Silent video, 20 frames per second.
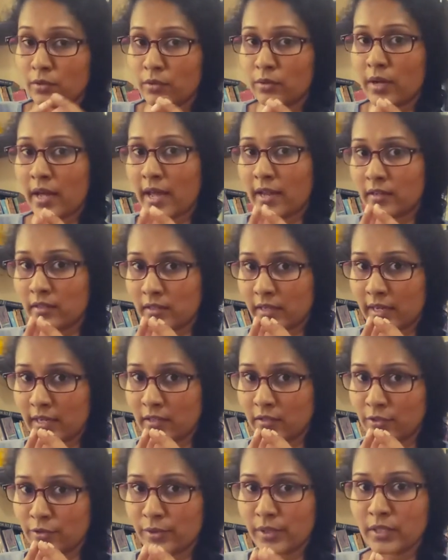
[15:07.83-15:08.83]
And
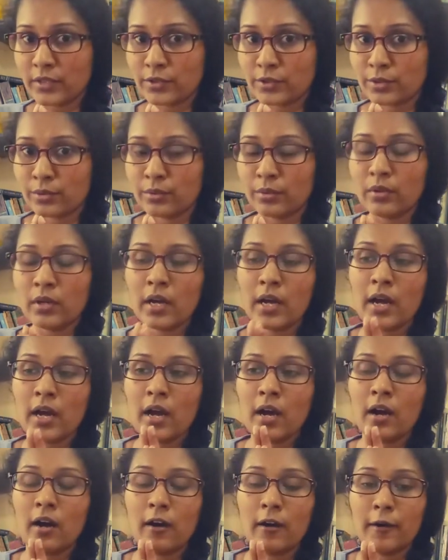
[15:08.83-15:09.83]
in doing so,
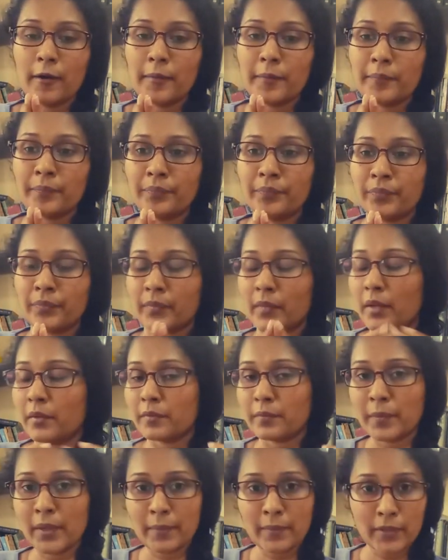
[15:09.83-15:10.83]

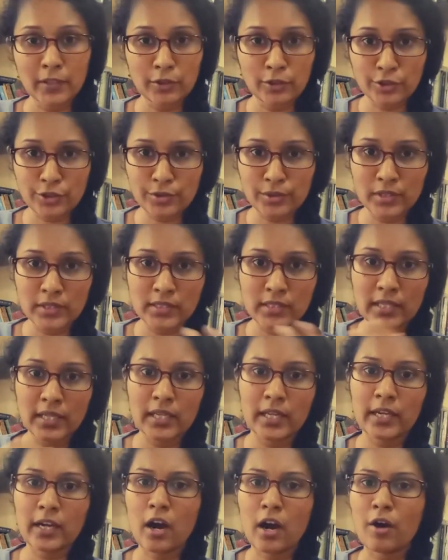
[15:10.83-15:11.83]
people usually say,
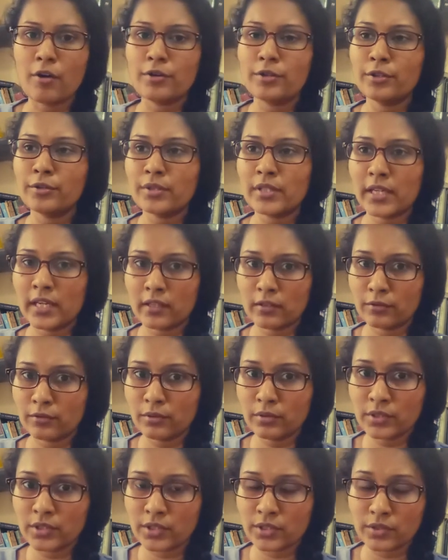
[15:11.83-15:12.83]
like, how do you take
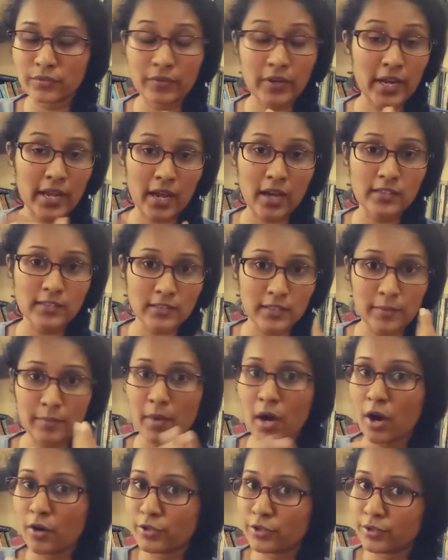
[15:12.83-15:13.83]
notes? When I ask them
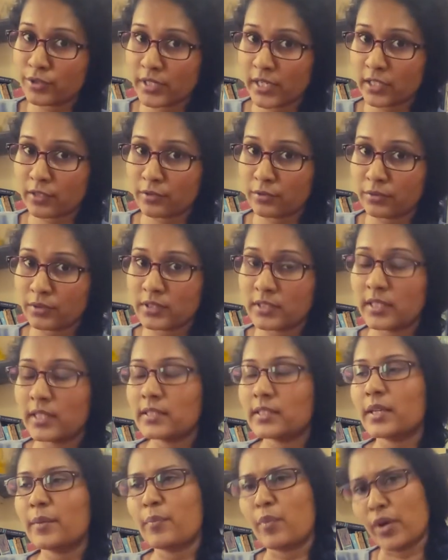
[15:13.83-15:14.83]
how do you take notes, they
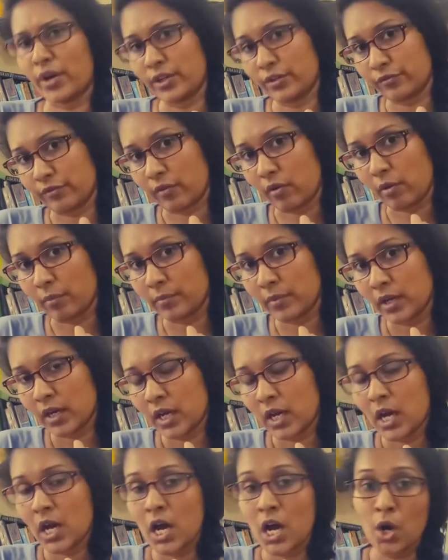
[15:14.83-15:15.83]
say point form,
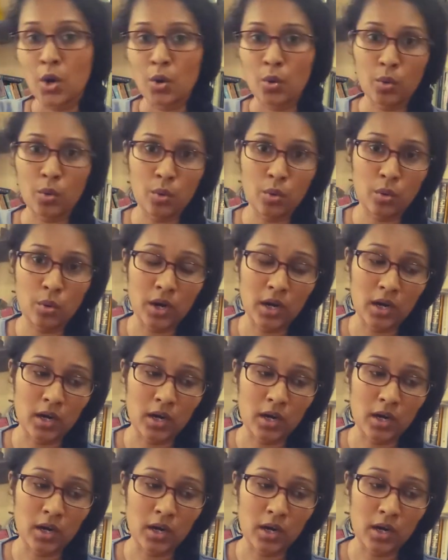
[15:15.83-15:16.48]
or